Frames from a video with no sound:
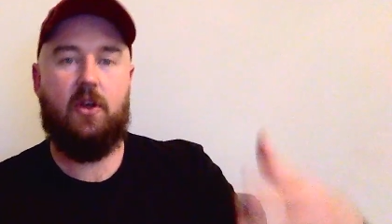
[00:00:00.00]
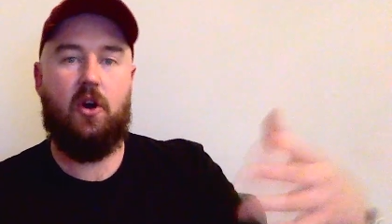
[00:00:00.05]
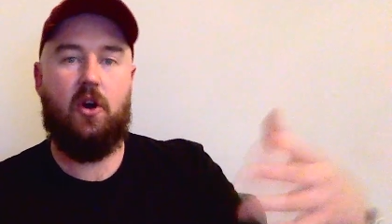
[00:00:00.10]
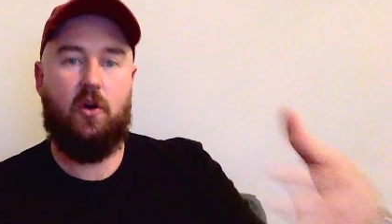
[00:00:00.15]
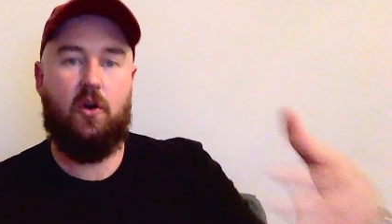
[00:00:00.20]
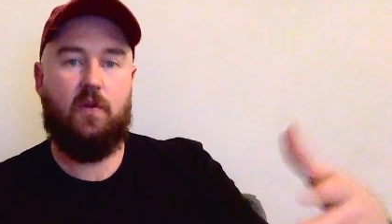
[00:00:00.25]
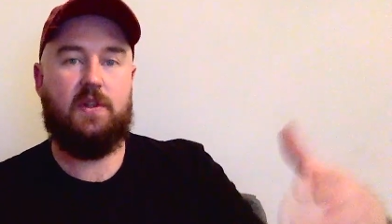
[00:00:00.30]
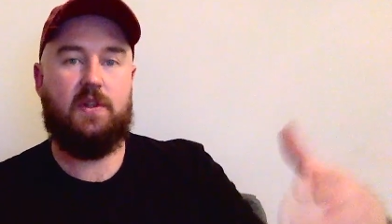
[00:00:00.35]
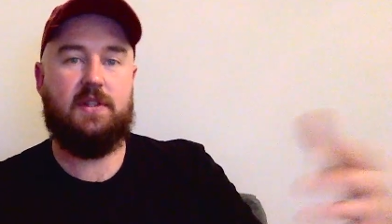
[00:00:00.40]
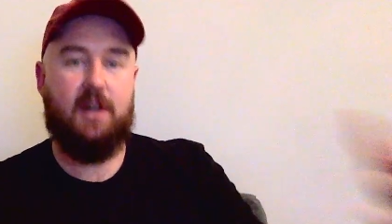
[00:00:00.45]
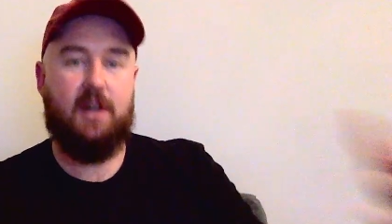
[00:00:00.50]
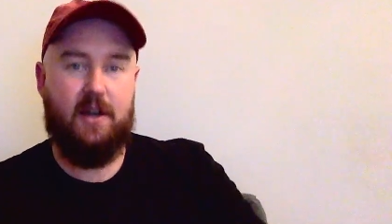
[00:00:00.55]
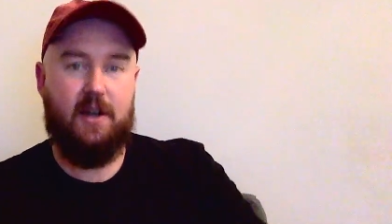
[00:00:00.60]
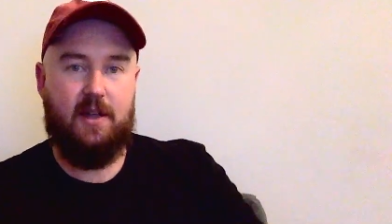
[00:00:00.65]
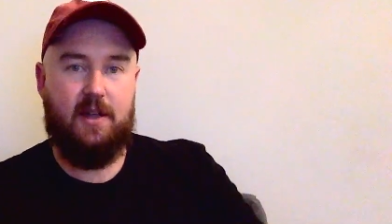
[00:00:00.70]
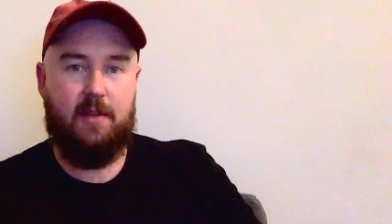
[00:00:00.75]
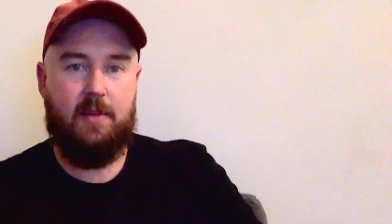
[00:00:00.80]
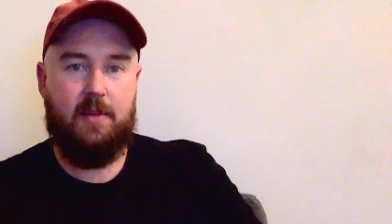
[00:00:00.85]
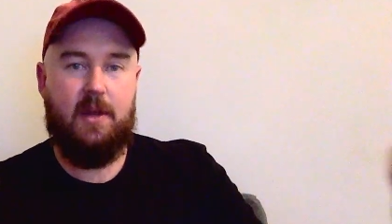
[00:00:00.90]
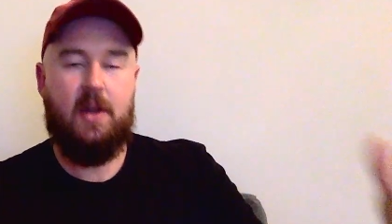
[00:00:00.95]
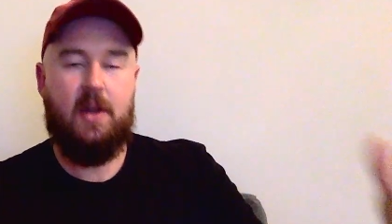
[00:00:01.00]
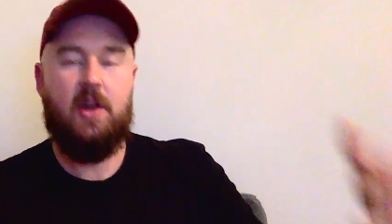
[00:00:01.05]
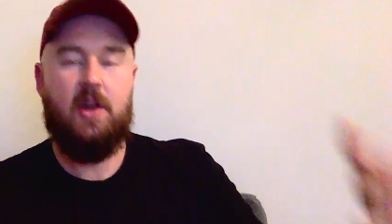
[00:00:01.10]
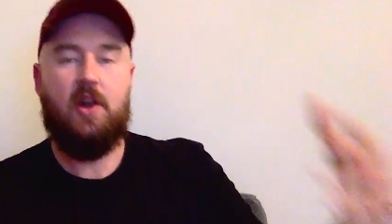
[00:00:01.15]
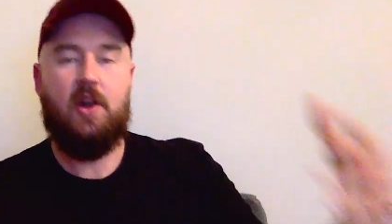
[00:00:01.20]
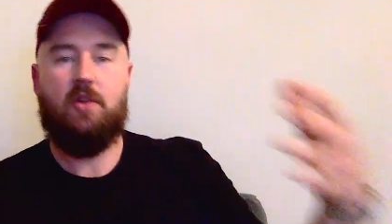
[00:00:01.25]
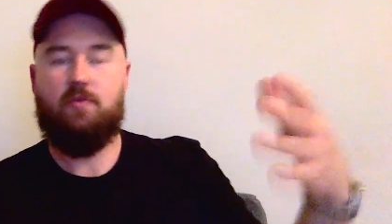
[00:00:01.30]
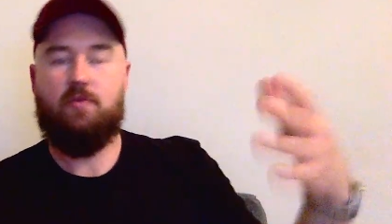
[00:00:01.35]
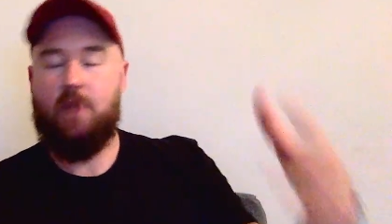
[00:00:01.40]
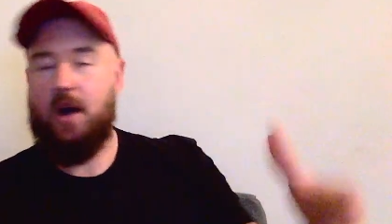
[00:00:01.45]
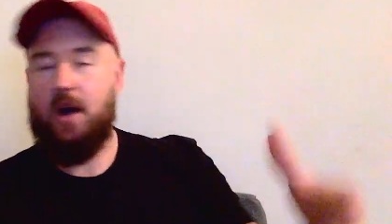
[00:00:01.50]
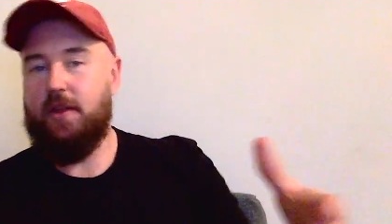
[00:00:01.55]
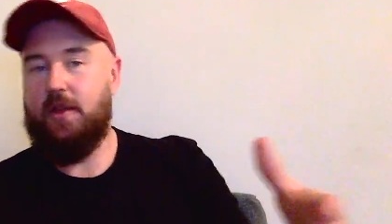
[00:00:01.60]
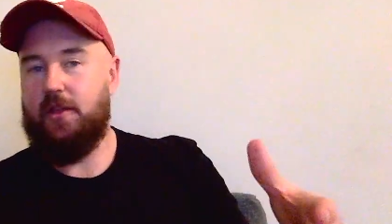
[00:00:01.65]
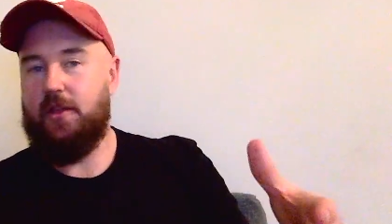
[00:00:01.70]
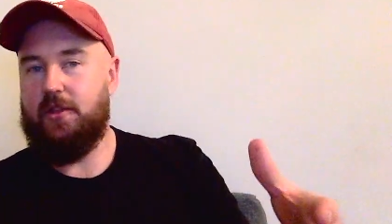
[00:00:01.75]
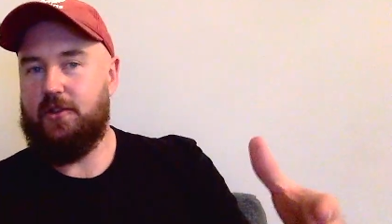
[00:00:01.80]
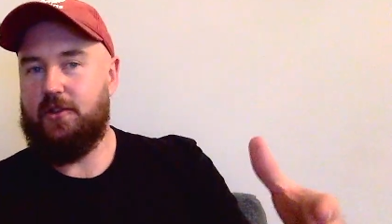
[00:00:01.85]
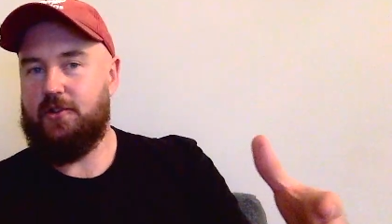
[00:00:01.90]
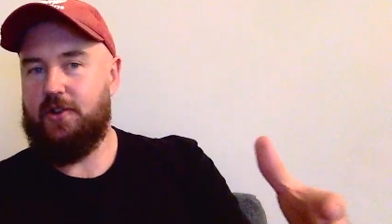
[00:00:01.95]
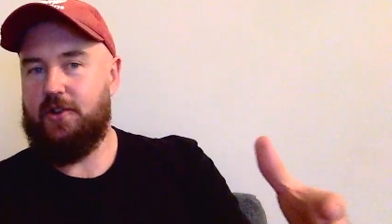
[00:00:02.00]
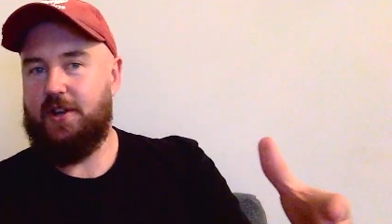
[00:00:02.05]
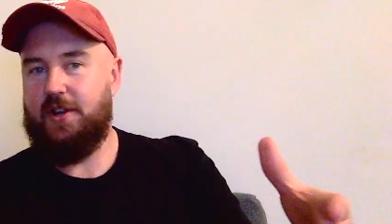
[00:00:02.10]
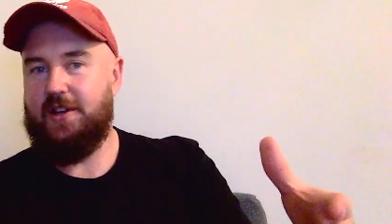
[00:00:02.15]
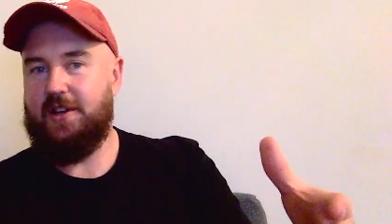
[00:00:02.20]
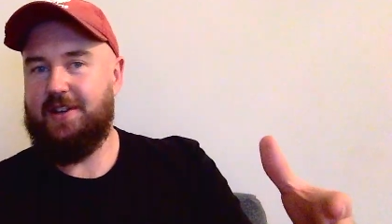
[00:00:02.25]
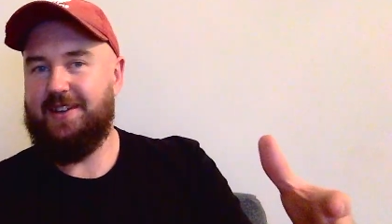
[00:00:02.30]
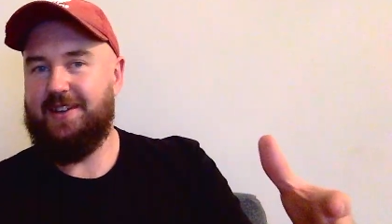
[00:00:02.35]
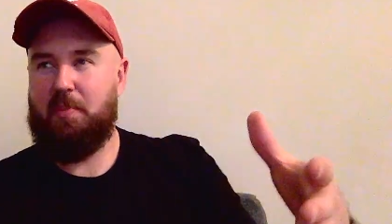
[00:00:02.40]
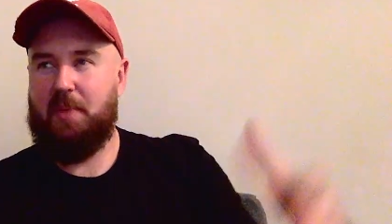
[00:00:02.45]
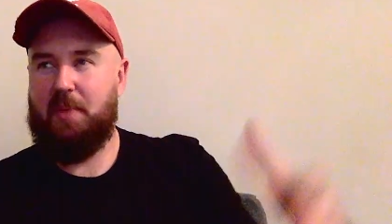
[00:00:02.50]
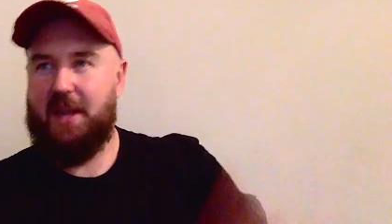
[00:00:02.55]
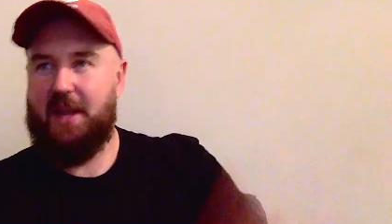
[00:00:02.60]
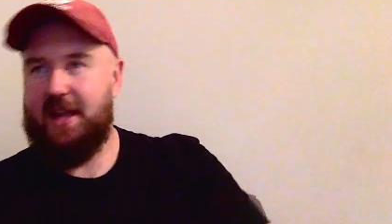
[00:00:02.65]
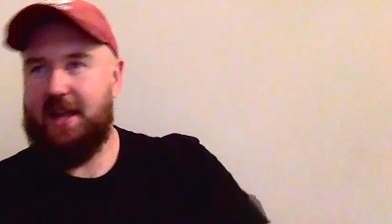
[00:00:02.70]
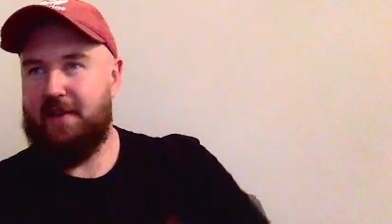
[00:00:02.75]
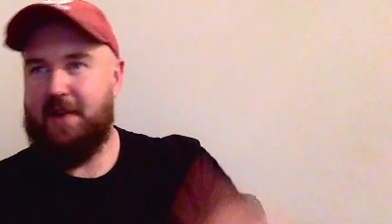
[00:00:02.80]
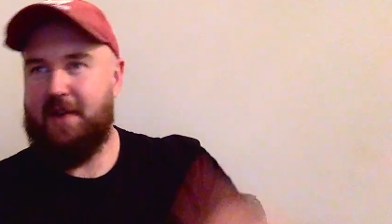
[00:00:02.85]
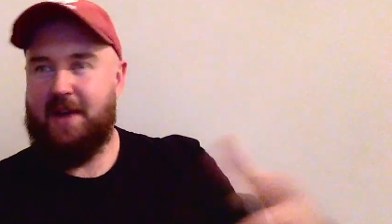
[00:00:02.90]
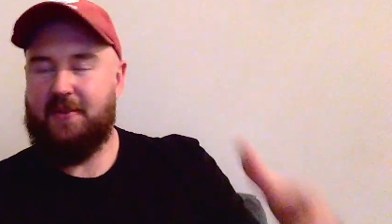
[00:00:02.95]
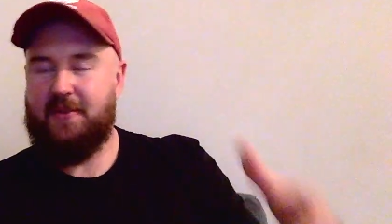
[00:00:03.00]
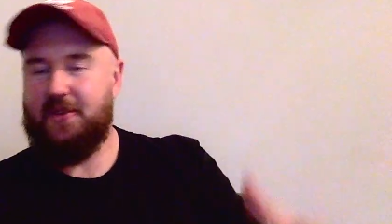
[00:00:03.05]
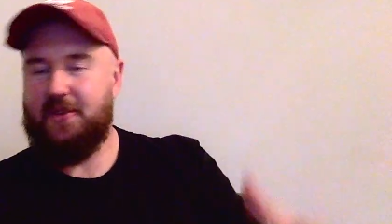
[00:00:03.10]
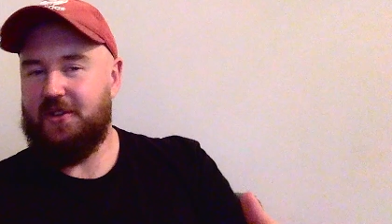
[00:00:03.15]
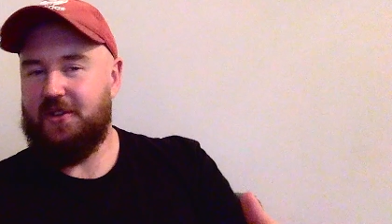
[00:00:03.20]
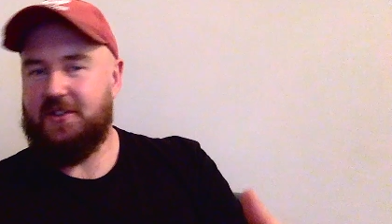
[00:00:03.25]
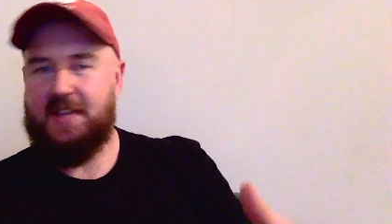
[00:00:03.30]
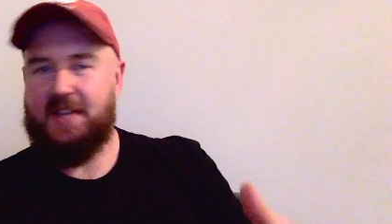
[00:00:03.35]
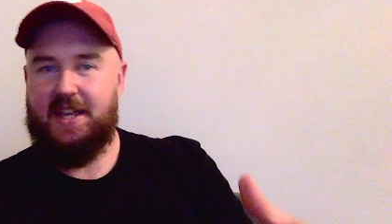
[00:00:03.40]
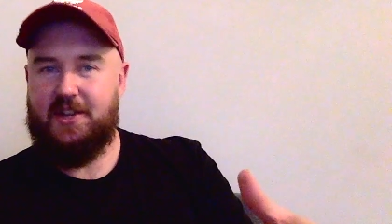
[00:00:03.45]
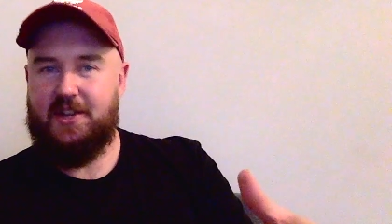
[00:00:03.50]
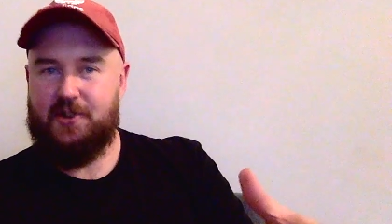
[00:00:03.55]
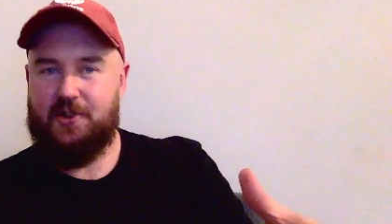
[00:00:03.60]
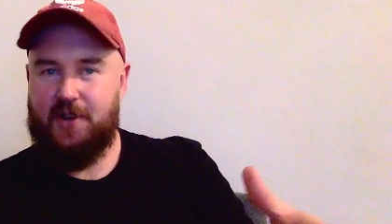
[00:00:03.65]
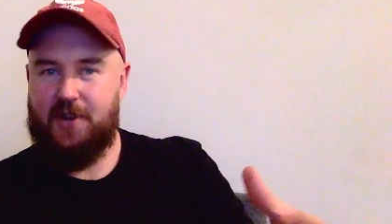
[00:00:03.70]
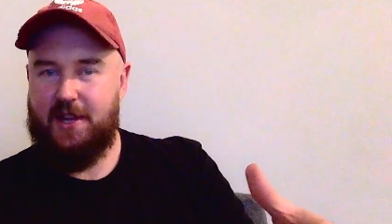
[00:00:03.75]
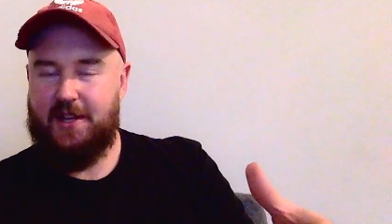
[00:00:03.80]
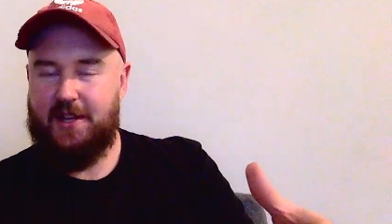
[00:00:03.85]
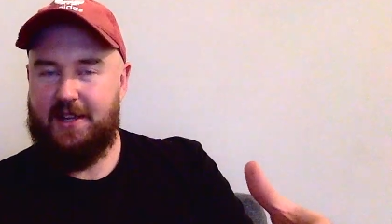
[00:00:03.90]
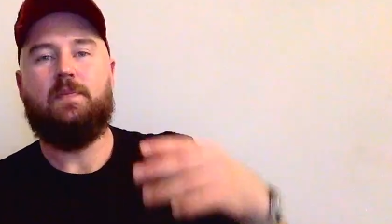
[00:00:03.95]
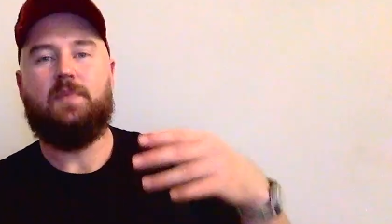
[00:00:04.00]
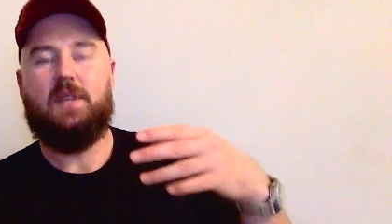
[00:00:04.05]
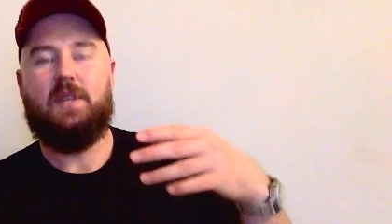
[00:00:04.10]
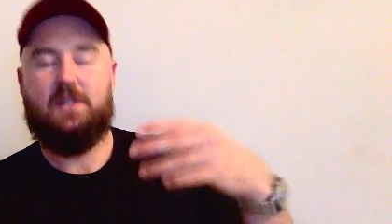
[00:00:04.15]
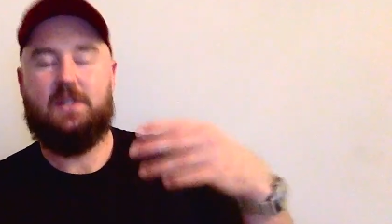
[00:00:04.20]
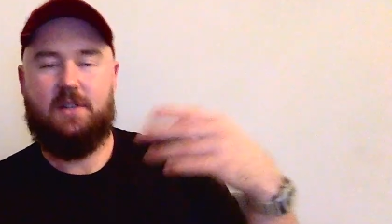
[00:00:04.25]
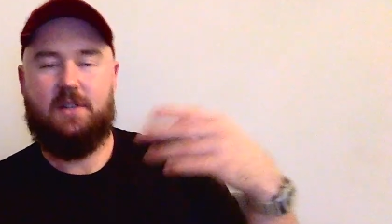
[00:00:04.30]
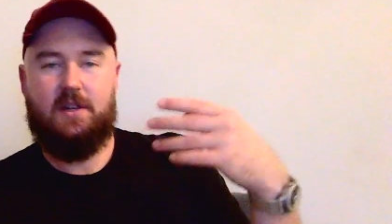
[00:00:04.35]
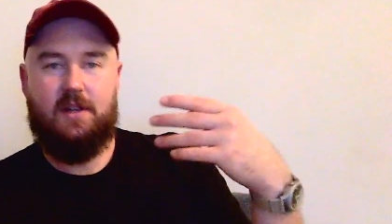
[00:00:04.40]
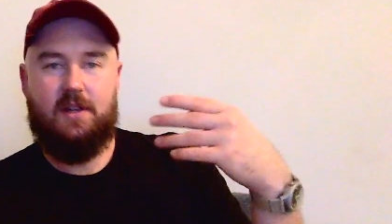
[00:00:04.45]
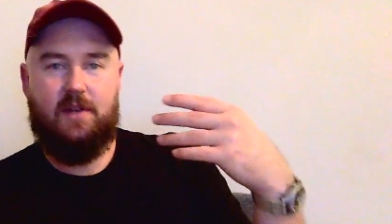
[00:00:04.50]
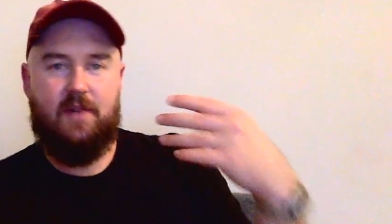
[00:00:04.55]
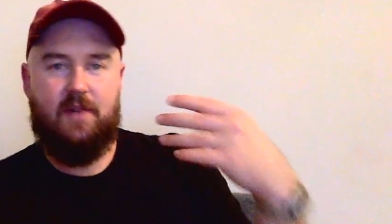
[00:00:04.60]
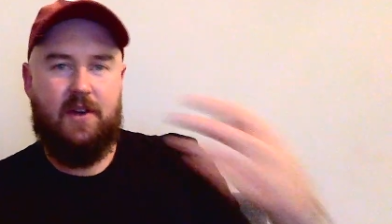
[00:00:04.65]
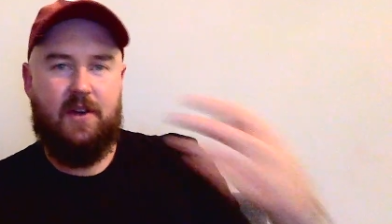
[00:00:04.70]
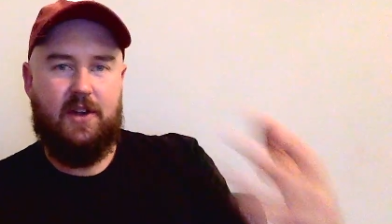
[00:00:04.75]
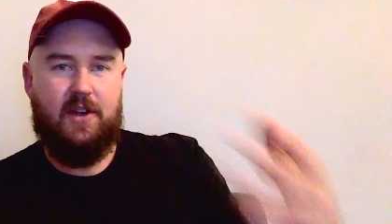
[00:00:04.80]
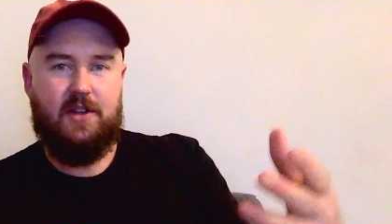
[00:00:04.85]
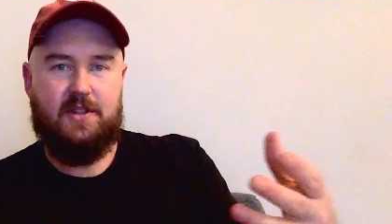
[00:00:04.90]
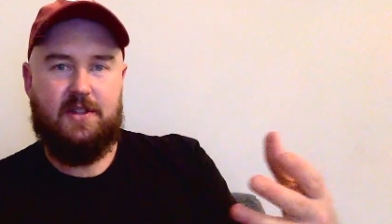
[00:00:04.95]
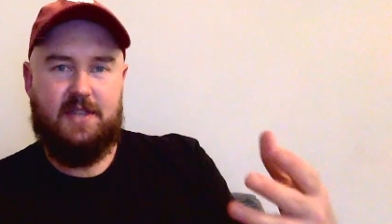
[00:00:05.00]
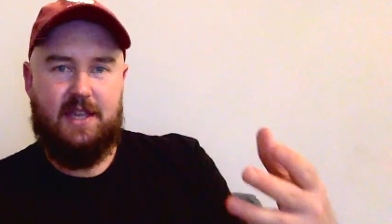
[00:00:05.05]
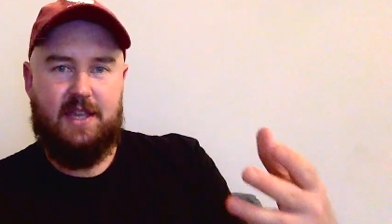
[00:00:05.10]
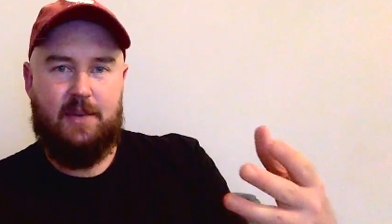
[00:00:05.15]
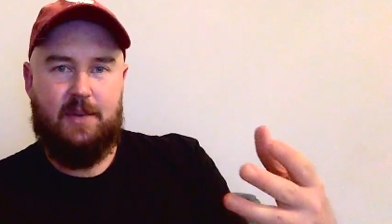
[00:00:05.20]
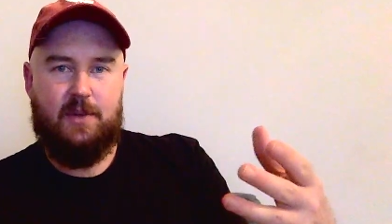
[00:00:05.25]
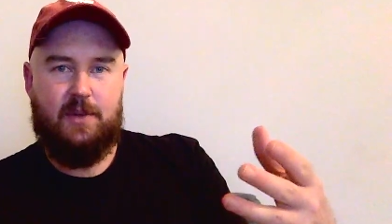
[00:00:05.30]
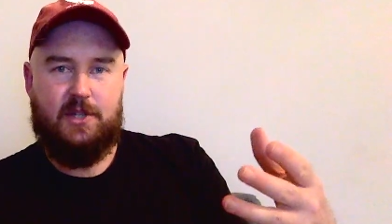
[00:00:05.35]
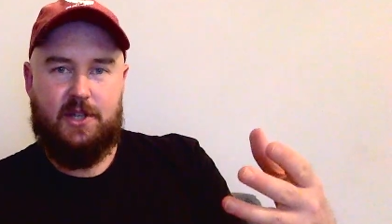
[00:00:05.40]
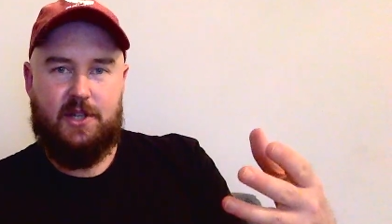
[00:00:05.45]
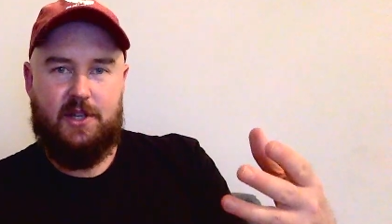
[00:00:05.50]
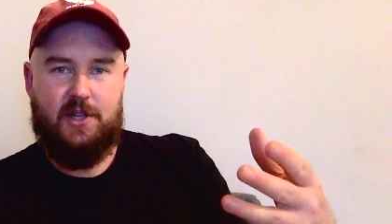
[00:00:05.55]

over time, rather than trying to play around on day trading. There's a very good saying which I